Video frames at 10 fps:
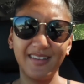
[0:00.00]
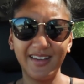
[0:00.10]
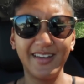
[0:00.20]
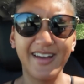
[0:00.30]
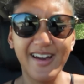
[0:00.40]

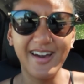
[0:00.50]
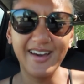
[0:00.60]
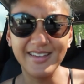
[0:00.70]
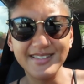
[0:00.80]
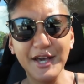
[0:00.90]
Hey
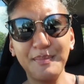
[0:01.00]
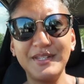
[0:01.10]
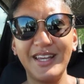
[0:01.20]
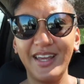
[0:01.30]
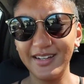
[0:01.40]
guys,
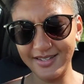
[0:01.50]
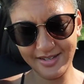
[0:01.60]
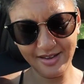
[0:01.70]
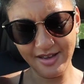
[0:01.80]
update.